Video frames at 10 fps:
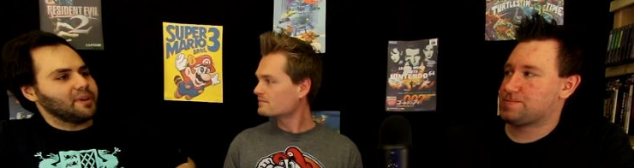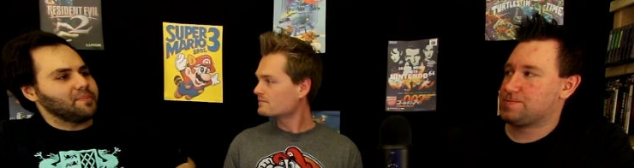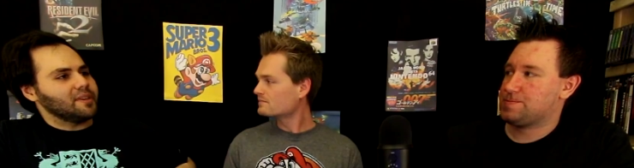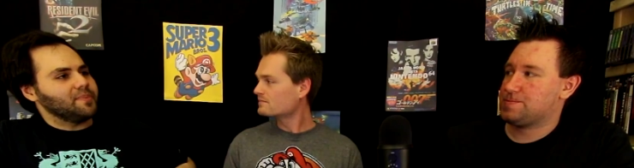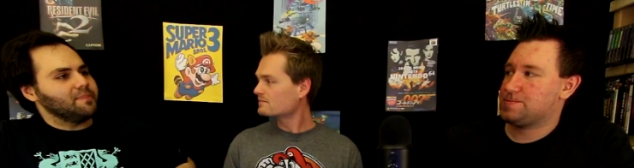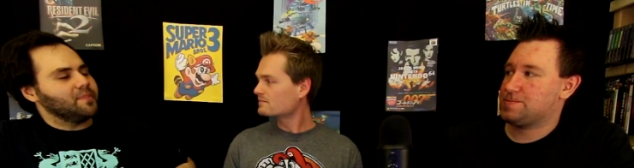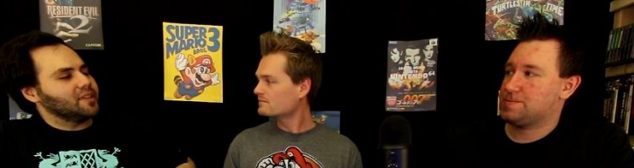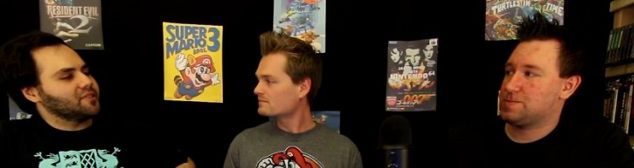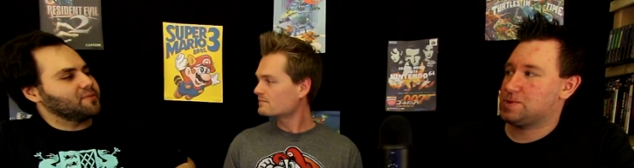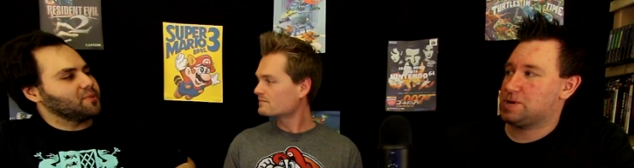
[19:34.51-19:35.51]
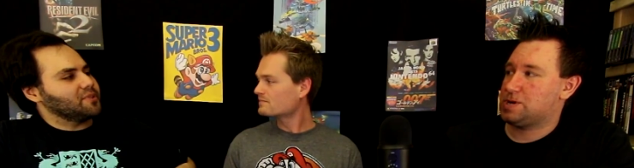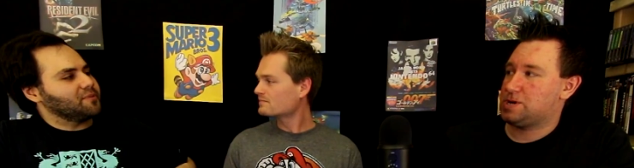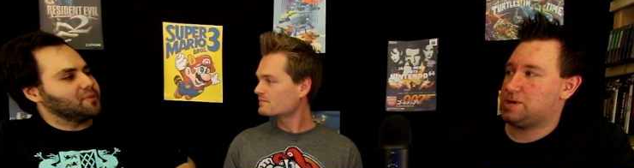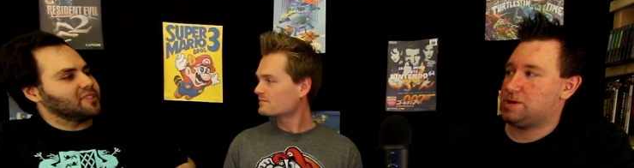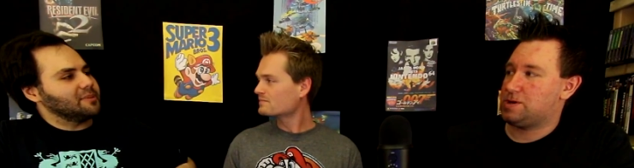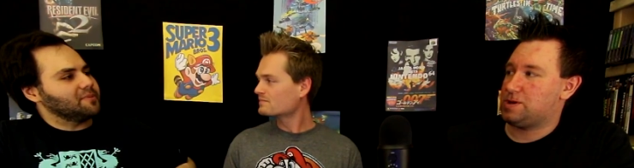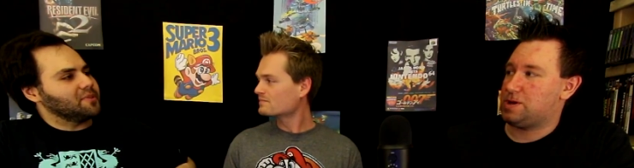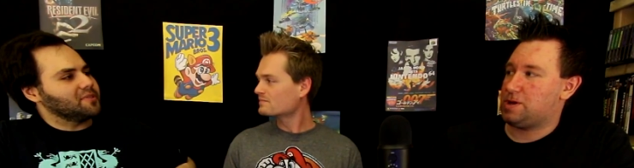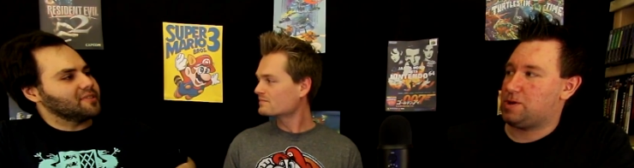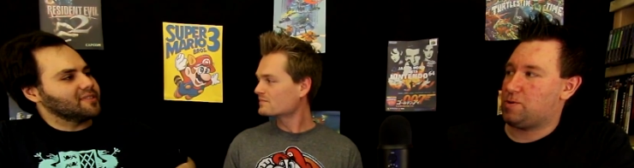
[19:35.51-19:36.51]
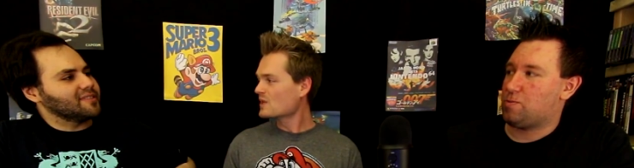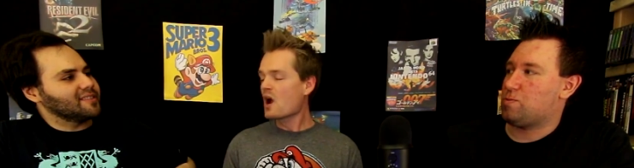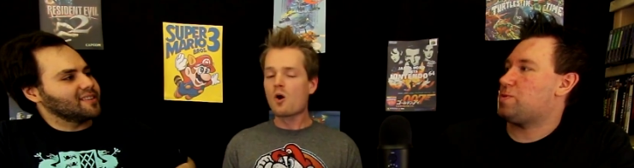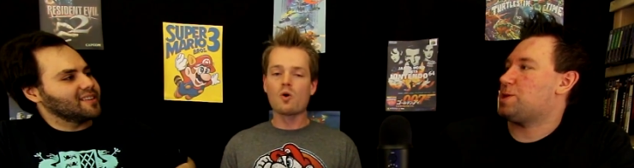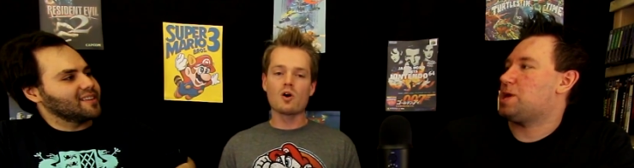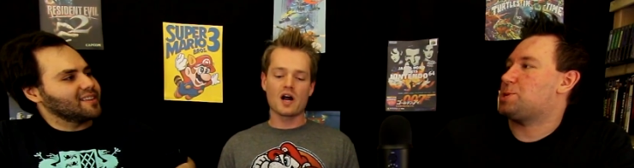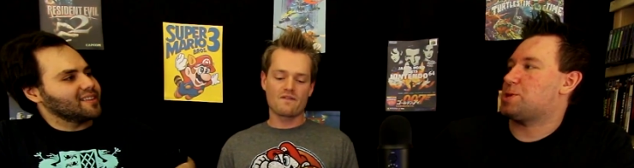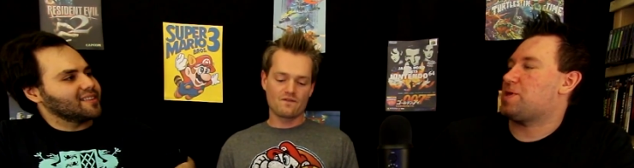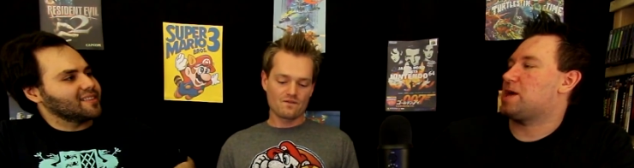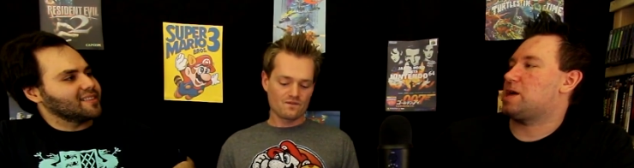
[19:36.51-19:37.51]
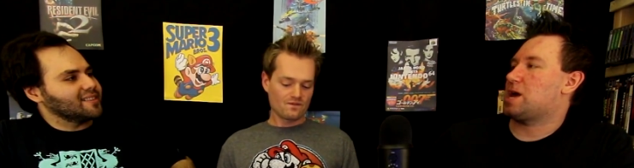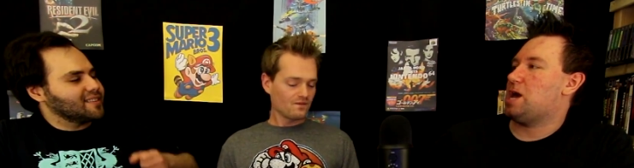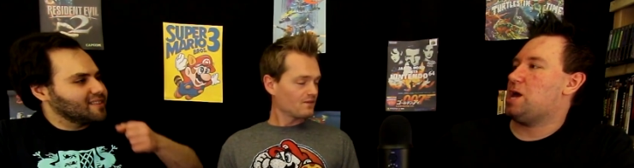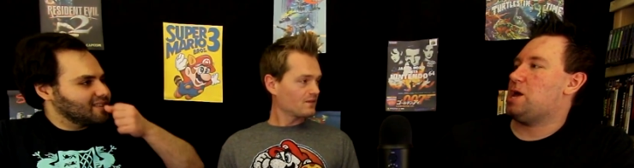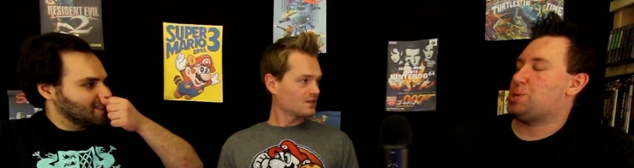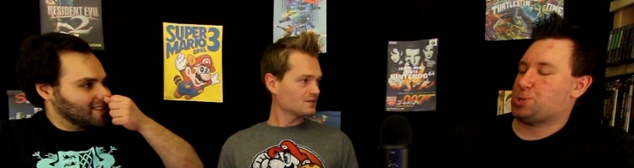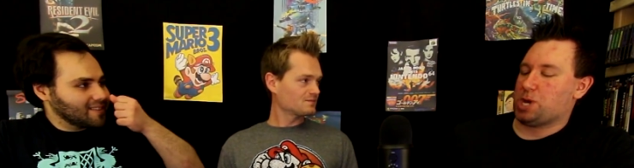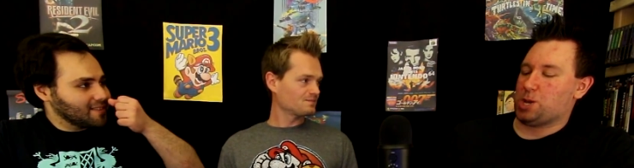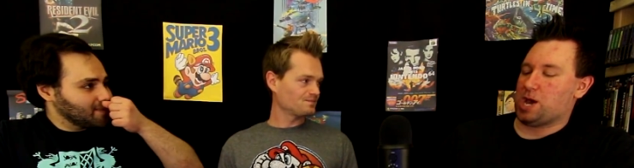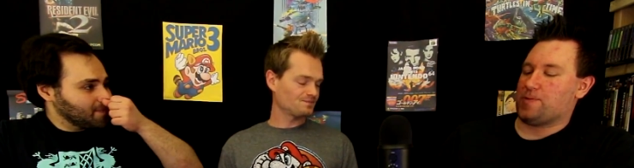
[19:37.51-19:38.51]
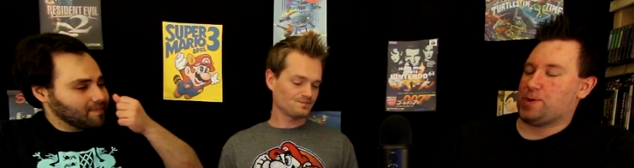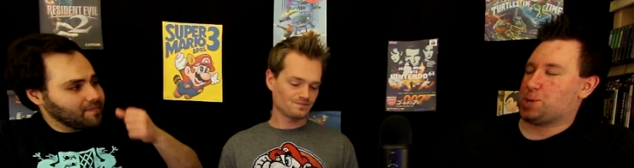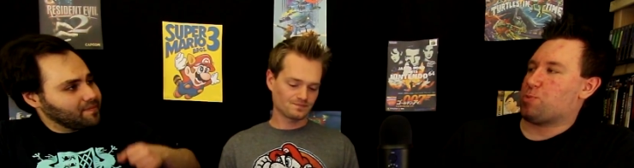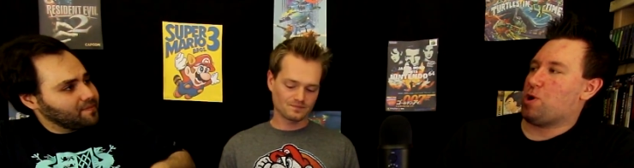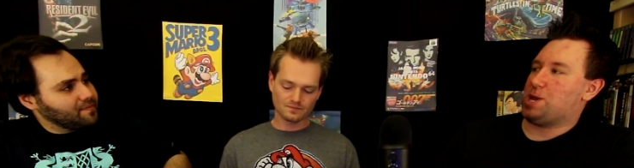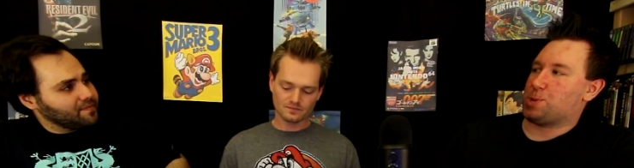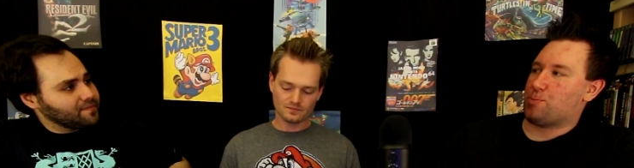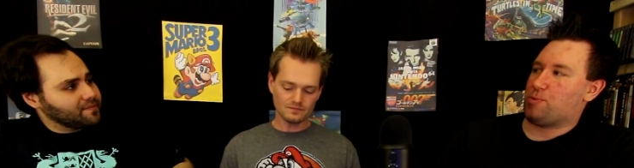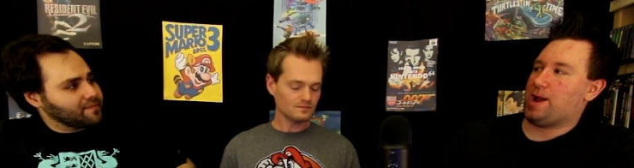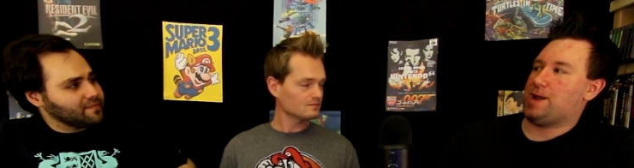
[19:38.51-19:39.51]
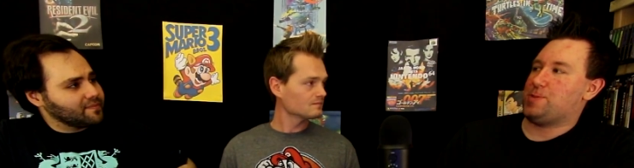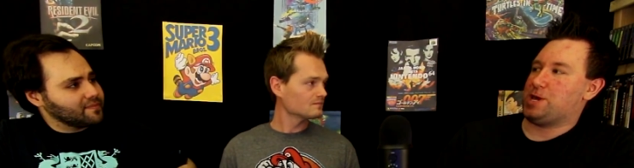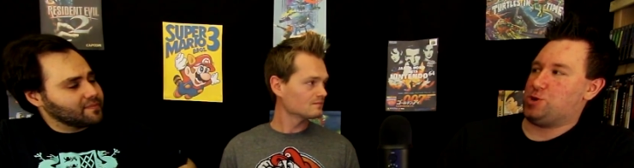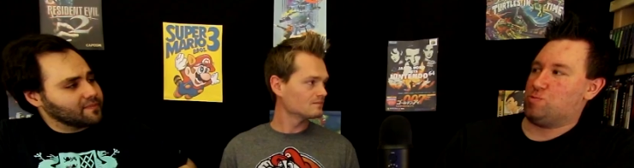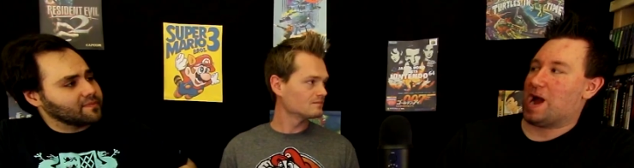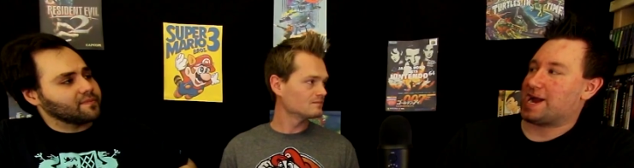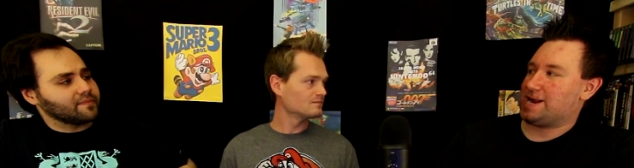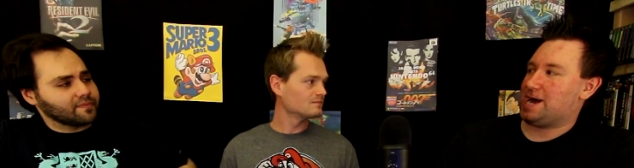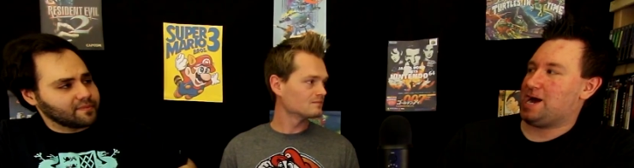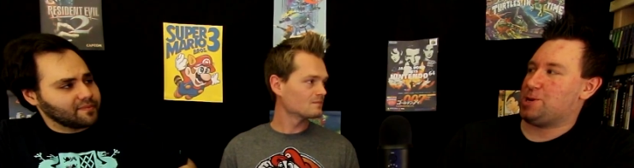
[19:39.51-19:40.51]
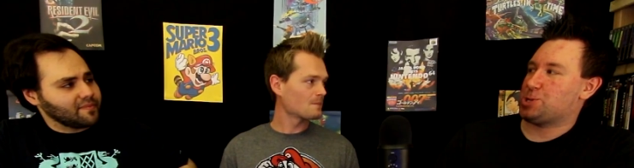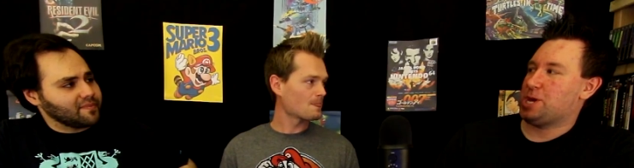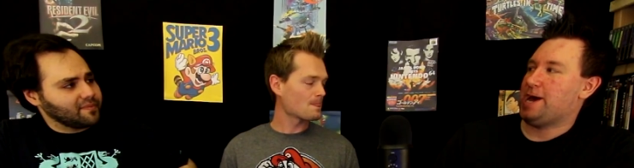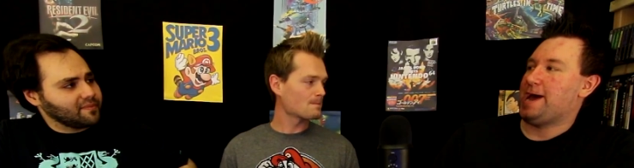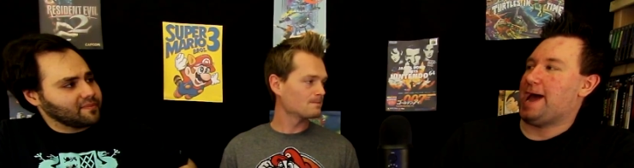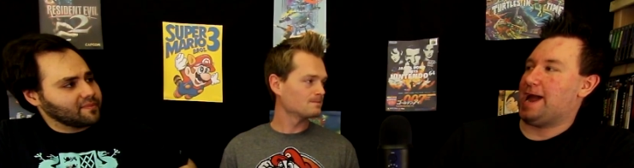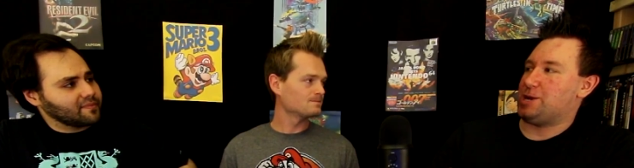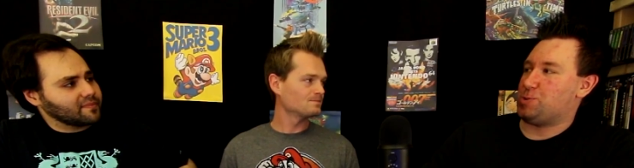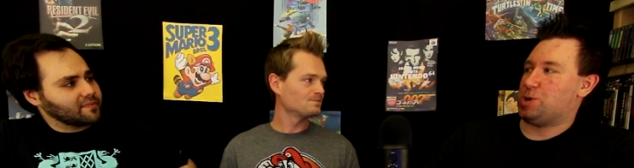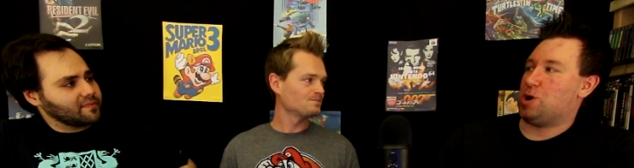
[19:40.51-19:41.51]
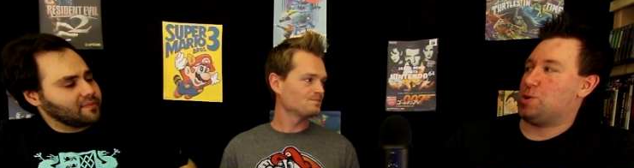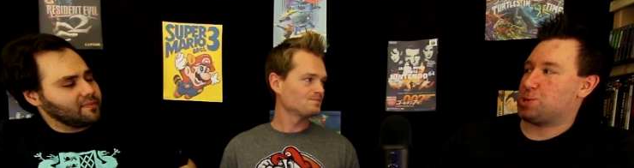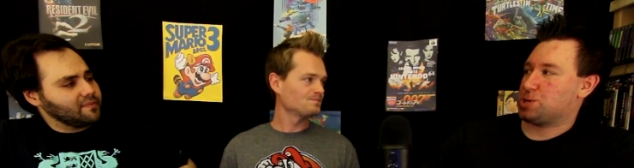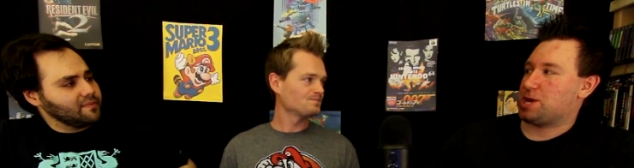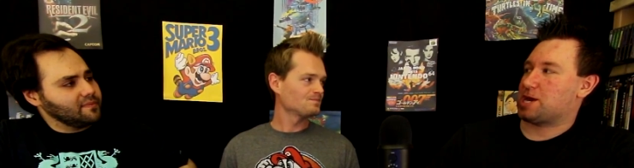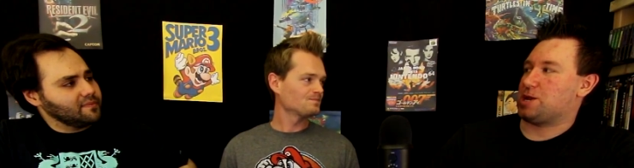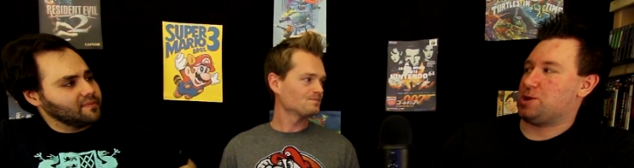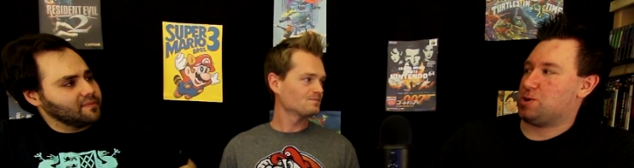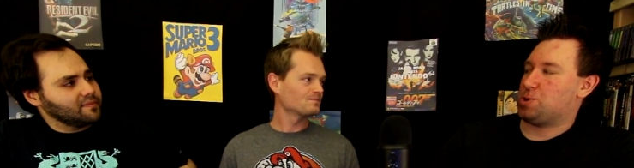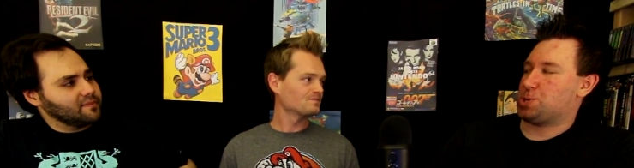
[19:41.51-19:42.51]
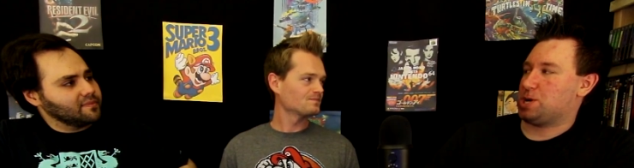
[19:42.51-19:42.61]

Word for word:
Speaker 1: might be a bit much for the foreseeable future.
Speaker 2: That's the thing. Like it's at this point, it's a brand that you recognize, and you know it's Link, and you know it's